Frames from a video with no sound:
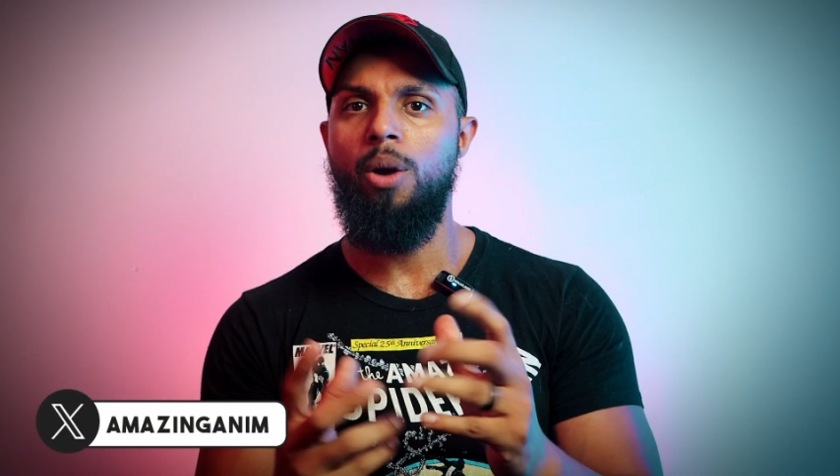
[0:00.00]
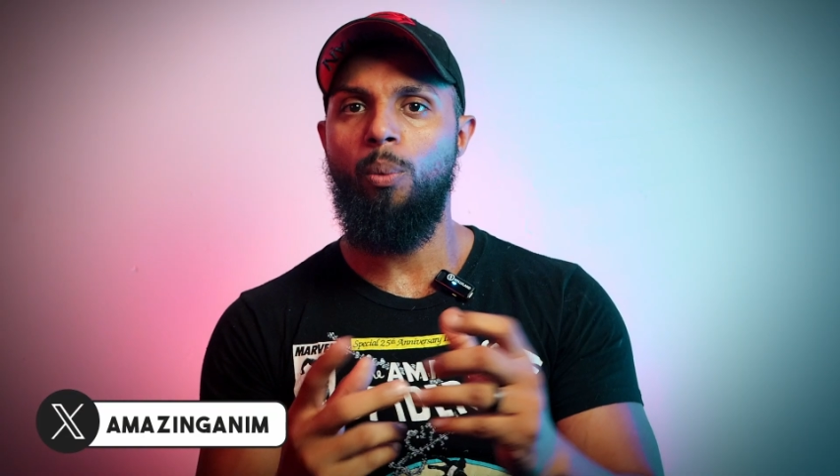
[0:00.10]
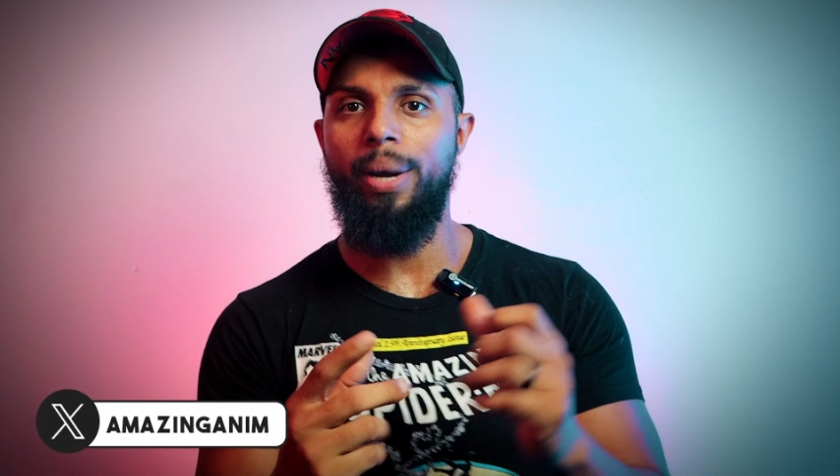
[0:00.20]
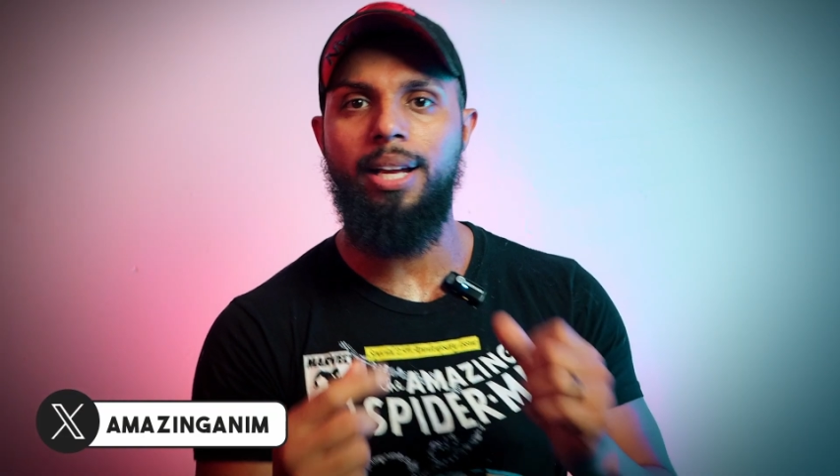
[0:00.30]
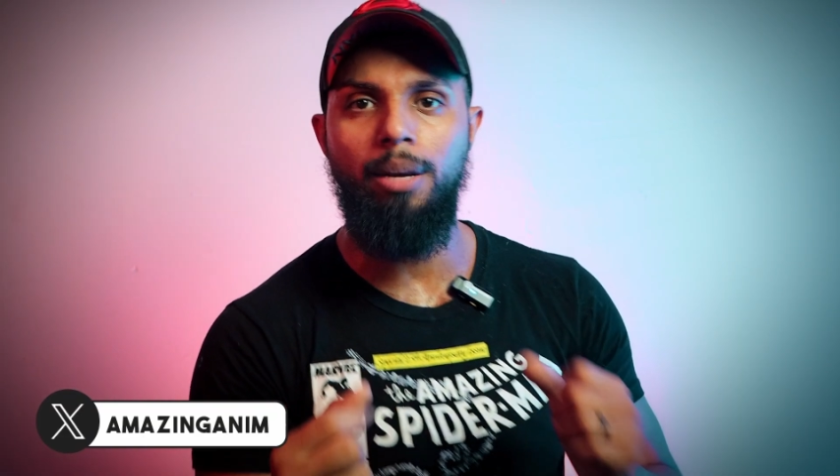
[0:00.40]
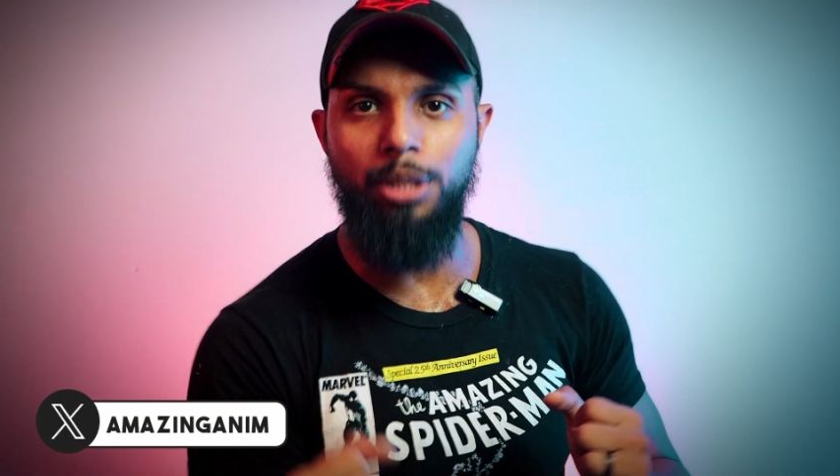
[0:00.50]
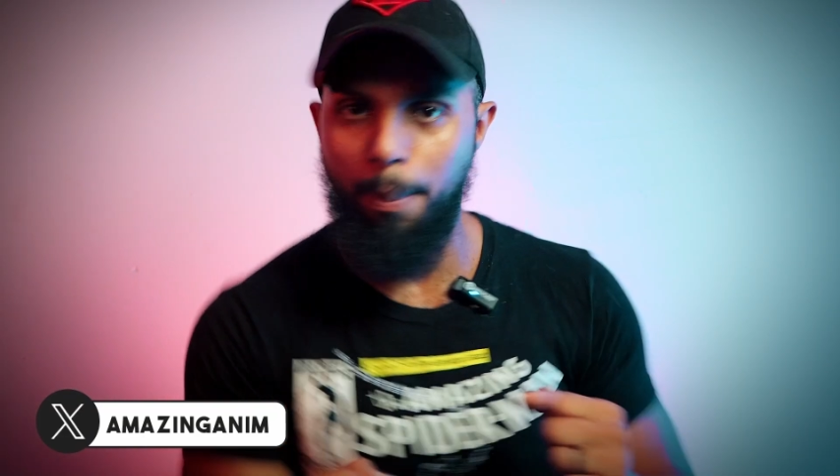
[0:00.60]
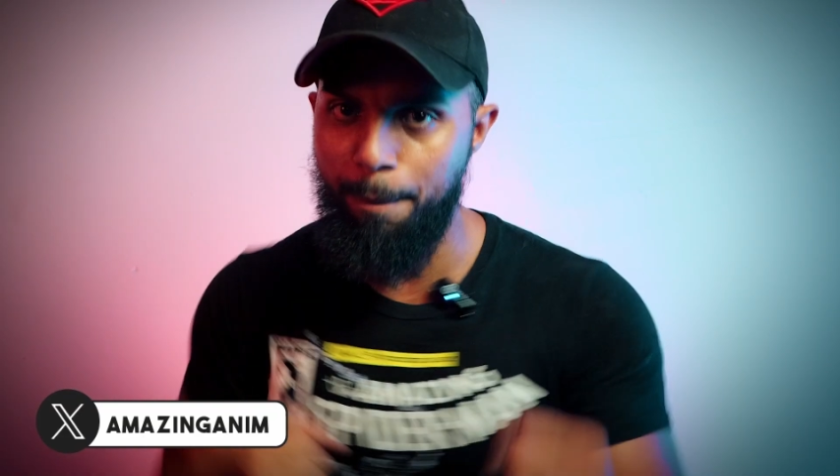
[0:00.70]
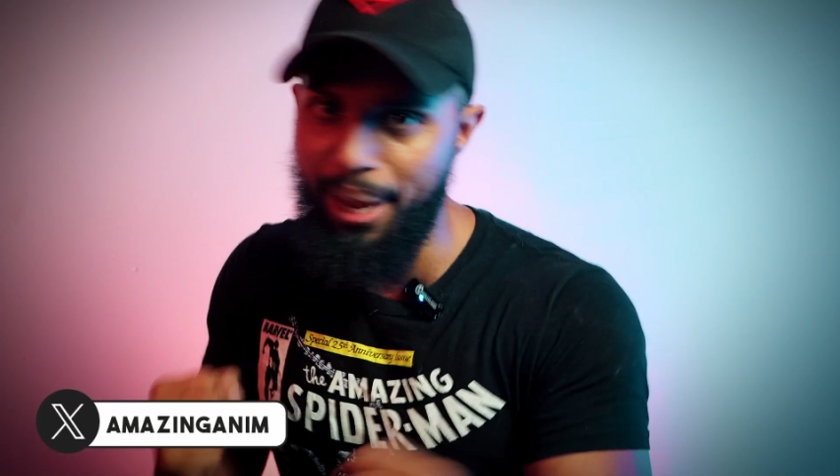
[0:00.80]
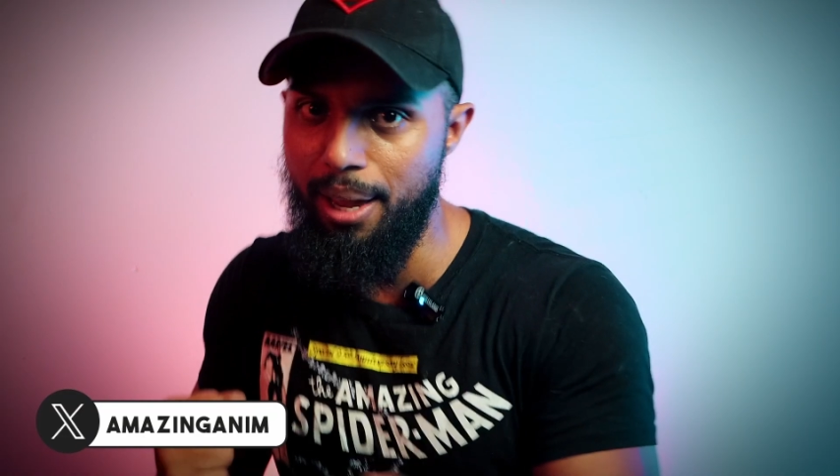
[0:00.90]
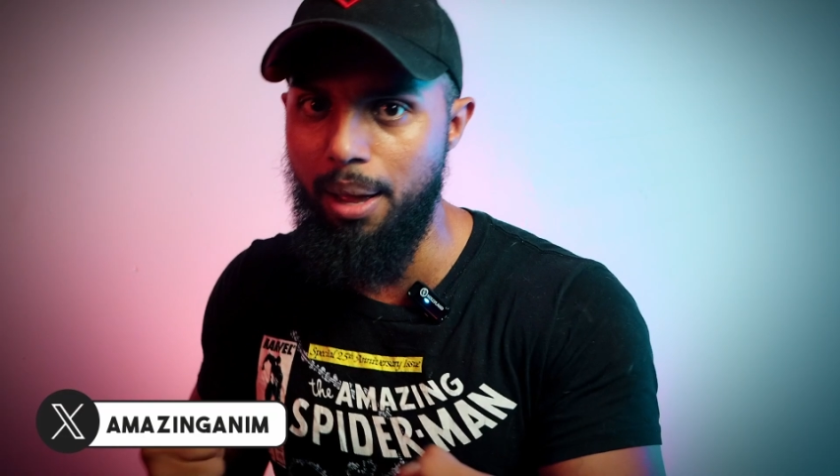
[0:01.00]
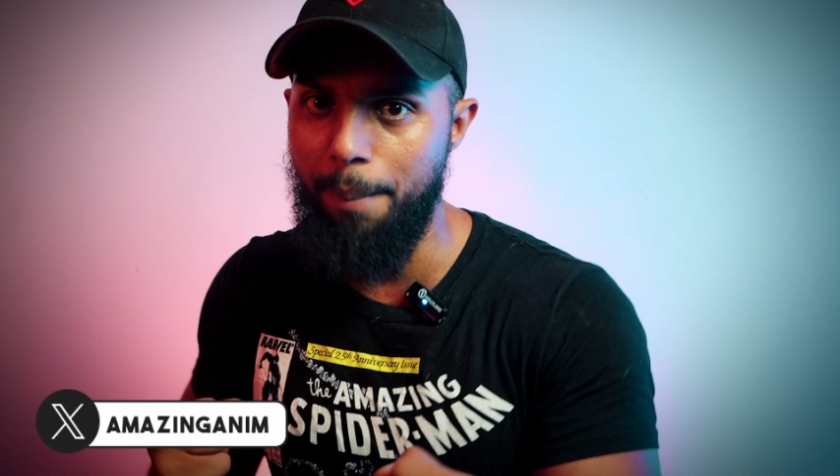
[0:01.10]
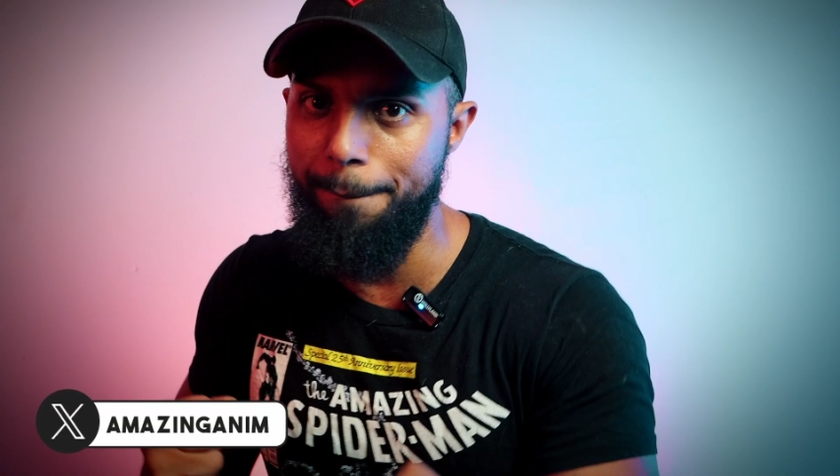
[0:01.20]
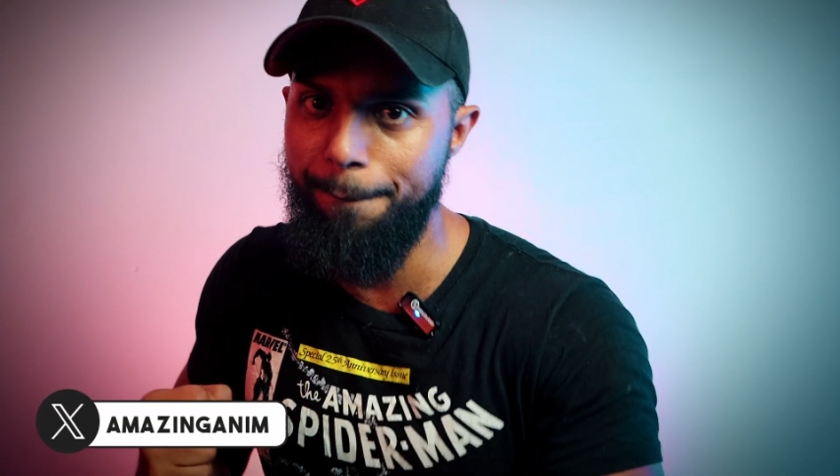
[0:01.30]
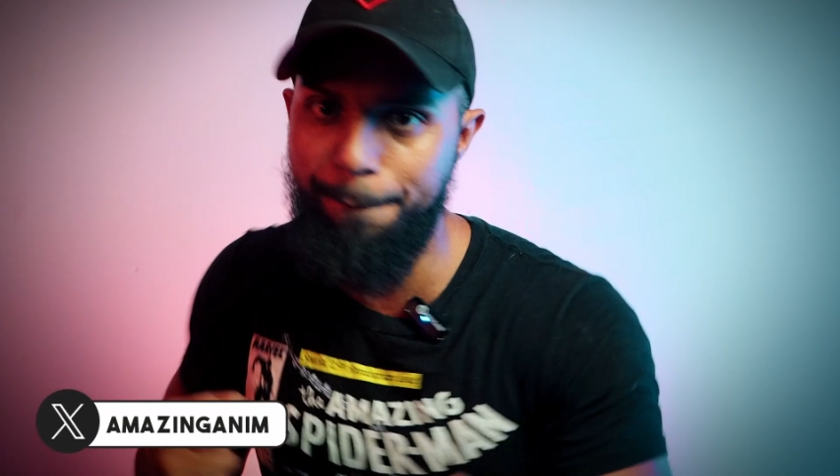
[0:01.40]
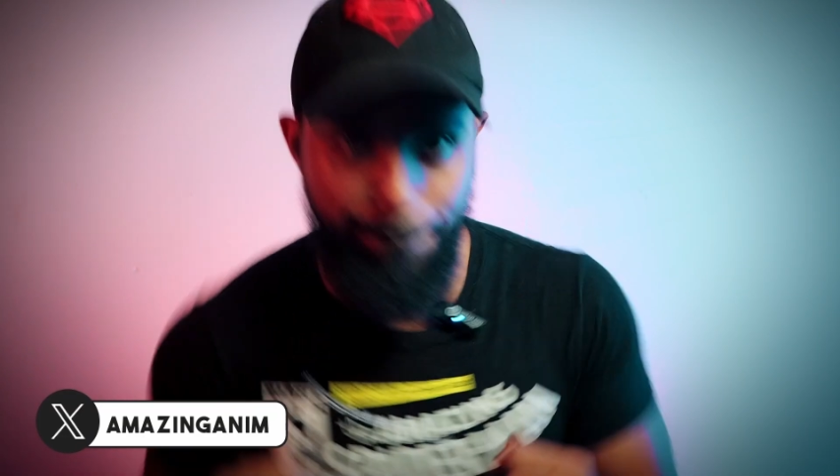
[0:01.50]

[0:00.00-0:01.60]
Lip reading: when it comes to bam,